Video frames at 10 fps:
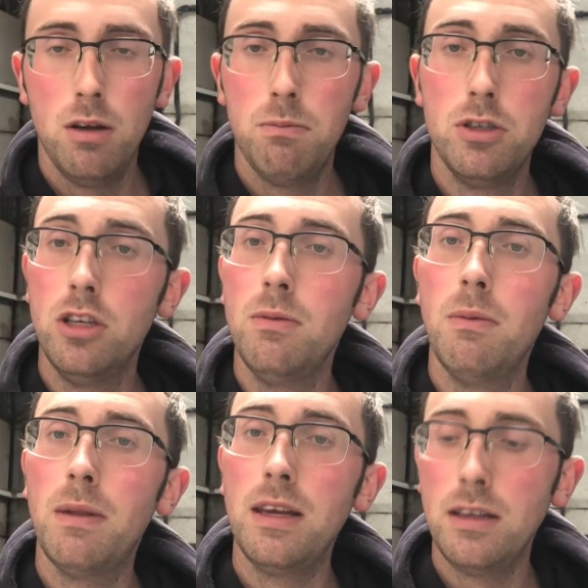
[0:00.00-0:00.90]

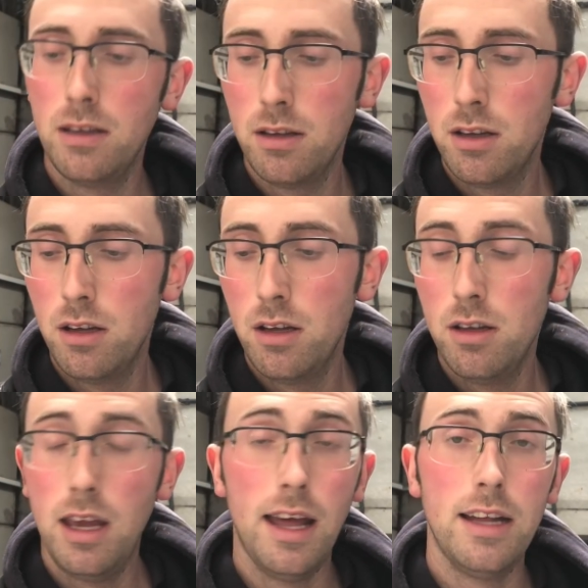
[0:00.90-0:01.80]
Presumably,
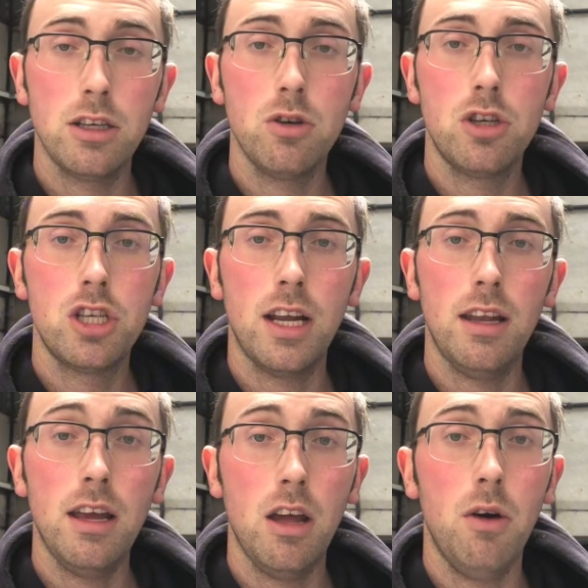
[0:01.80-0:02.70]
he had a good chance.
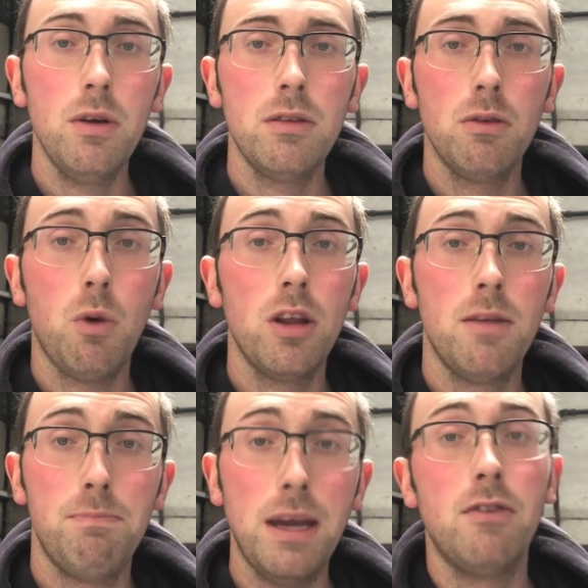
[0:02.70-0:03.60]
One of the
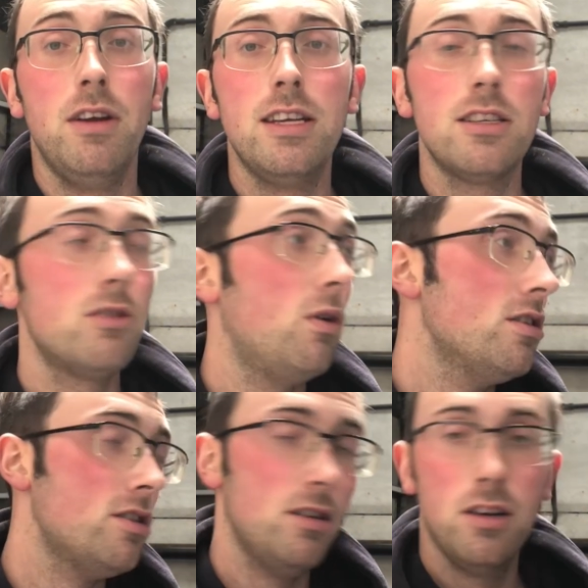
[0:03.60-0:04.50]
big reasons
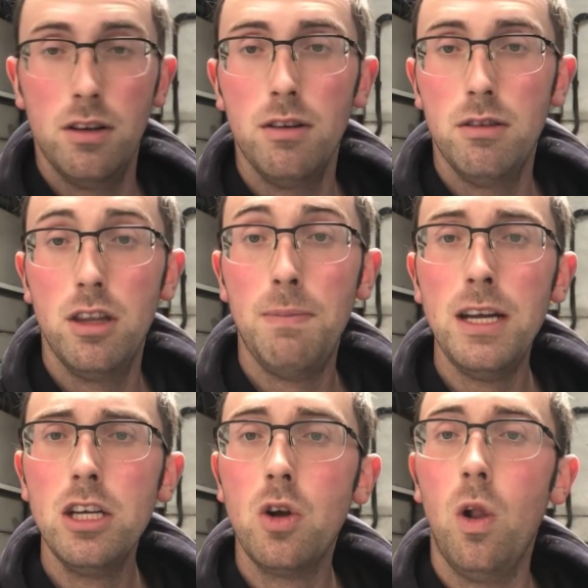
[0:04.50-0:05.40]
was the
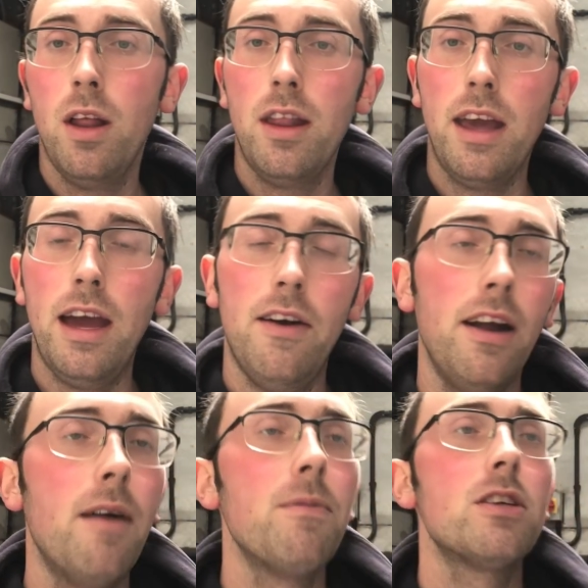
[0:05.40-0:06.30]
badger cull in the
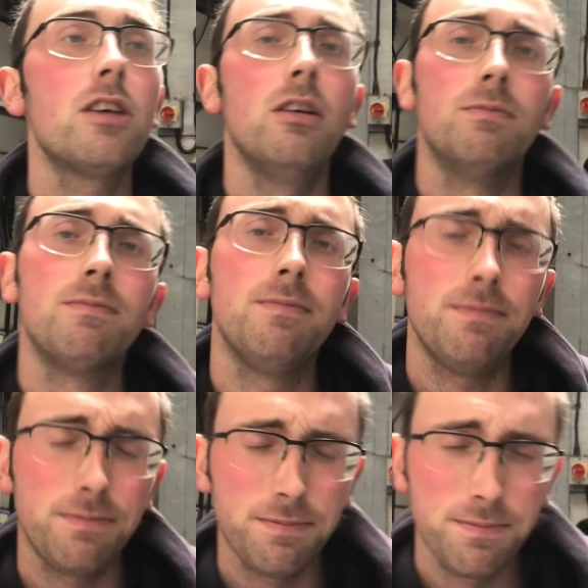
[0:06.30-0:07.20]
area. So,
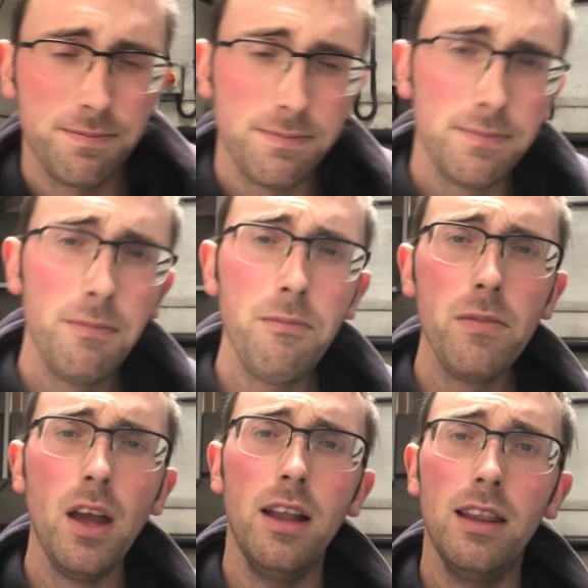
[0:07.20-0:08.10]

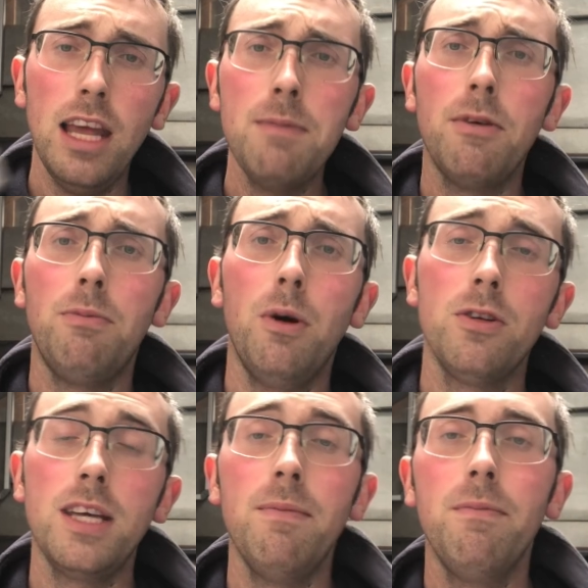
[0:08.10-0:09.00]
Labour
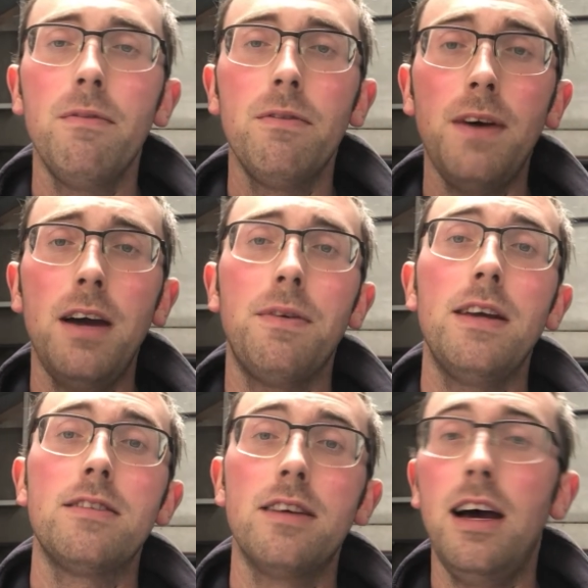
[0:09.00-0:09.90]
bought in 5
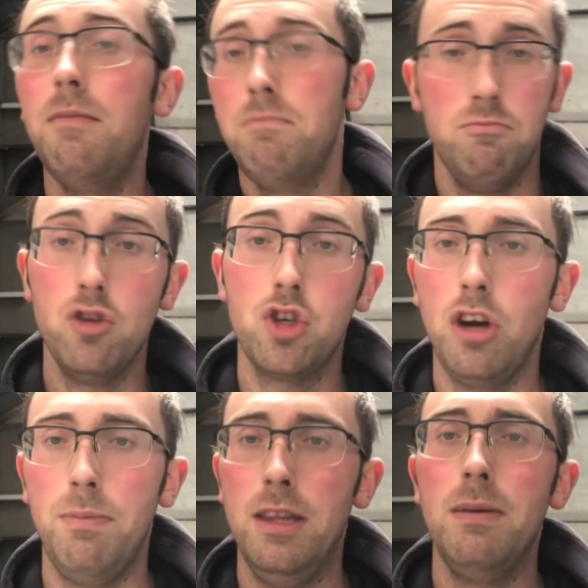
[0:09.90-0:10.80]
years' time, we're
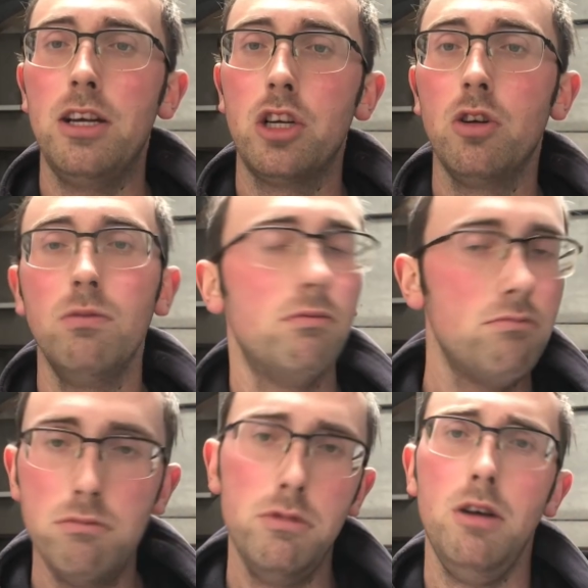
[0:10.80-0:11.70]
scrapping the badger cull.
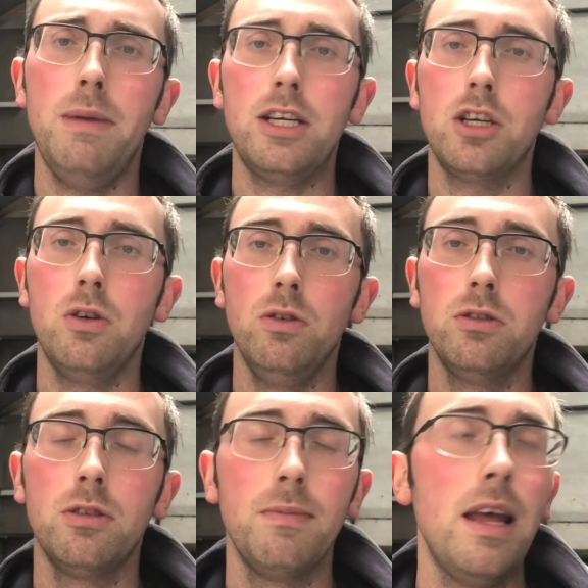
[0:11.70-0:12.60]
No badger
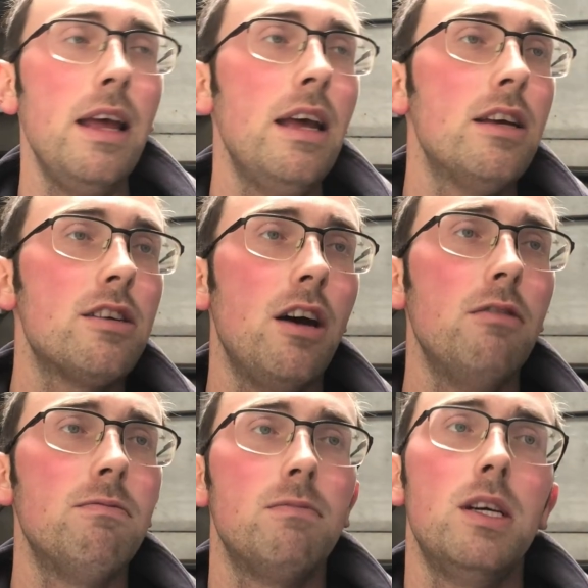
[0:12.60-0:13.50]
culls. So,